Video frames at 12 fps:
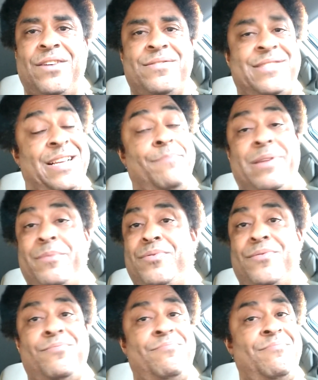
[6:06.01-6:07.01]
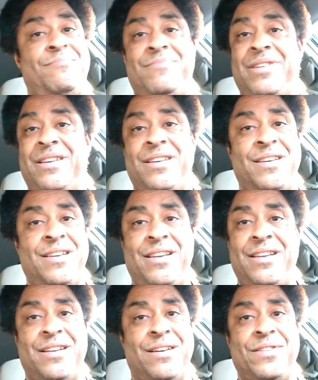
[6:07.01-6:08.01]
Some people,
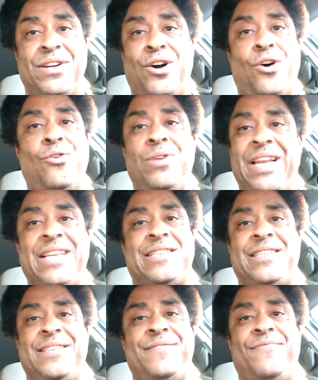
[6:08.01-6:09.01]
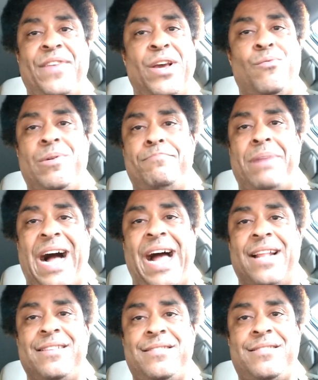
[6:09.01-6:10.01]
their whole list is filled with
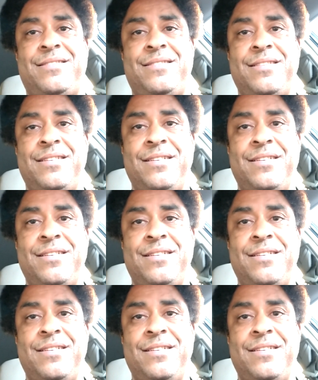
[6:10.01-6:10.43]
bots.